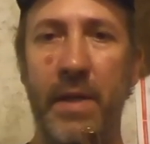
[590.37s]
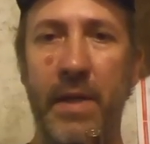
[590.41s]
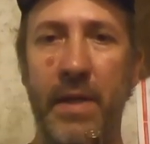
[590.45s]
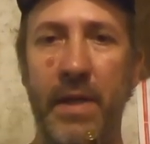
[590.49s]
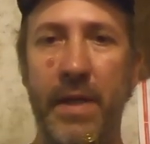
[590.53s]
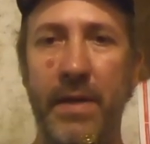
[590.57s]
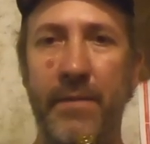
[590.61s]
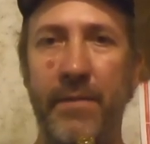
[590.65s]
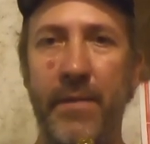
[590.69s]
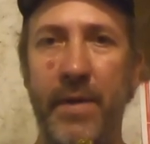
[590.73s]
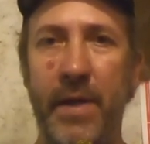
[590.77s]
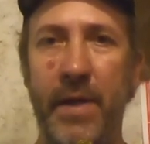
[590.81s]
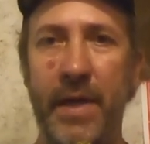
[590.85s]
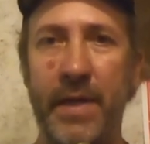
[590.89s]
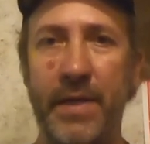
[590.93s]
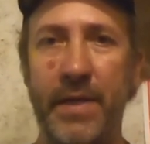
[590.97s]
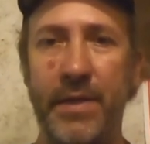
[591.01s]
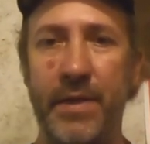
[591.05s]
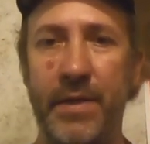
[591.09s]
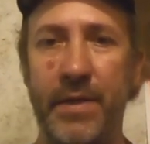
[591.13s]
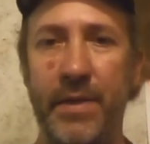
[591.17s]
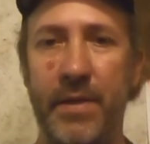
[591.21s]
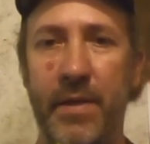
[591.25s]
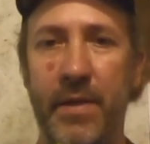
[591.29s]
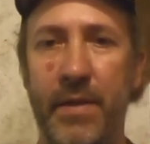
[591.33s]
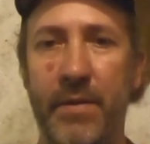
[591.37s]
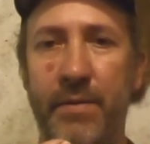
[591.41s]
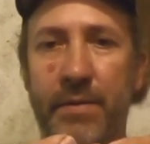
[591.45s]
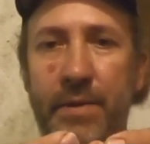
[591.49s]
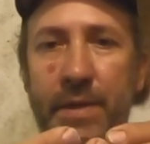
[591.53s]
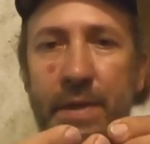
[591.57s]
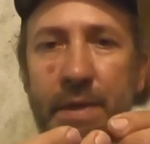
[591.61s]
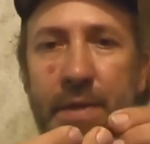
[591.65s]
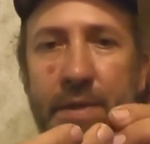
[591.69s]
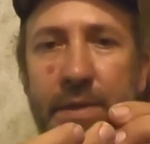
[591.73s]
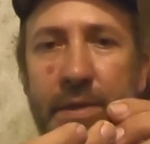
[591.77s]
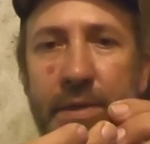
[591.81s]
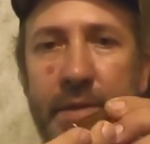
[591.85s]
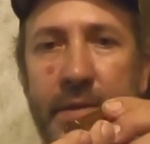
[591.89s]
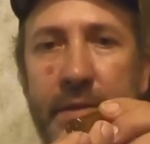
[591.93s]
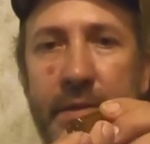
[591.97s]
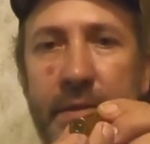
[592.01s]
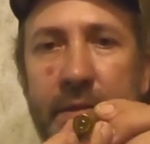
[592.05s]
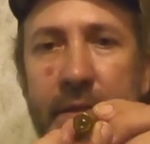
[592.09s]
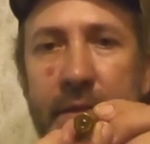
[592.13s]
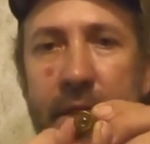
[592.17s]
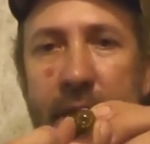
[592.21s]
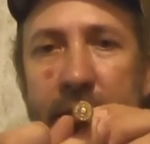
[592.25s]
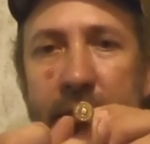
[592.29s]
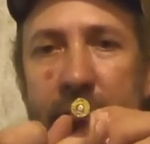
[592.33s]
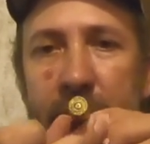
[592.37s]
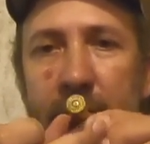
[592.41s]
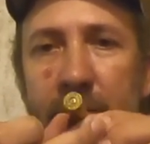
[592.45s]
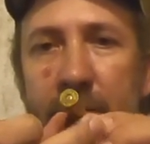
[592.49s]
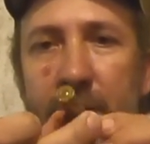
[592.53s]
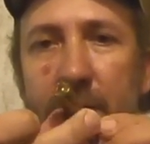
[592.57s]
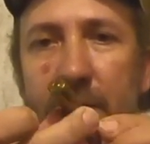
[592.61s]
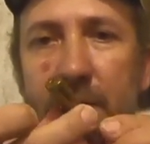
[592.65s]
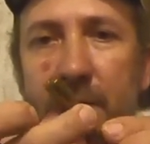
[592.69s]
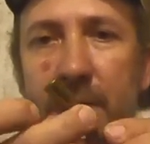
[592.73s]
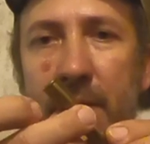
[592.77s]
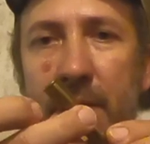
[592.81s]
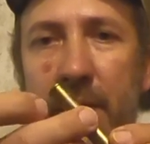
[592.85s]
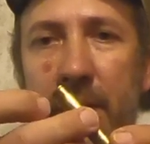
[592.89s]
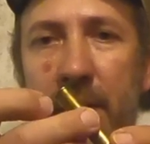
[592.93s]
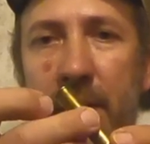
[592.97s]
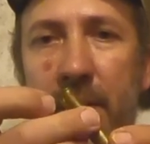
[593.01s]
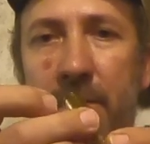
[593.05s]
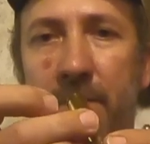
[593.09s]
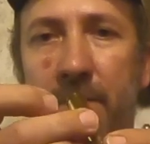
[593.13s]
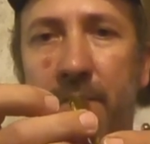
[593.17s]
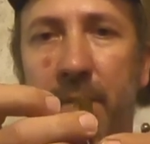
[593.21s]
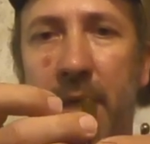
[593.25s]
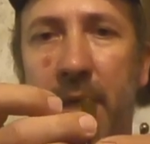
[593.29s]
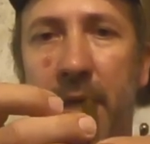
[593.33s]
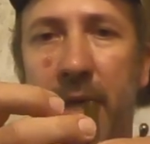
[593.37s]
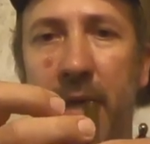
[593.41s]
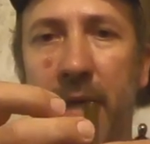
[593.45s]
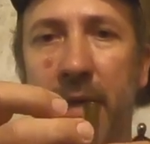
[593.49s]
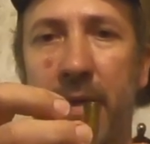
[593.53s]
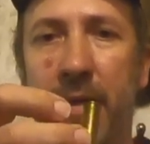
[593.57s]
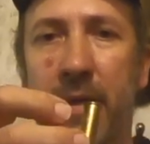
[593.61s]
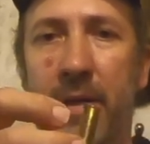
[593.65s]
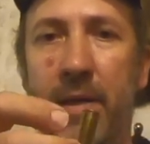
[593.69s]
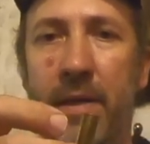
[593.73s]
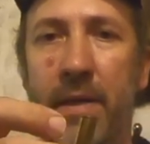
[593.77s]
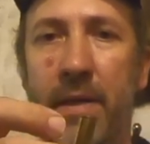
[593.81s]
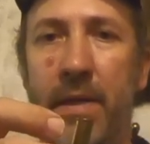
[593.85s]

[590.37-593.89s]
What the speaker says: lever action cartridge that's currently made.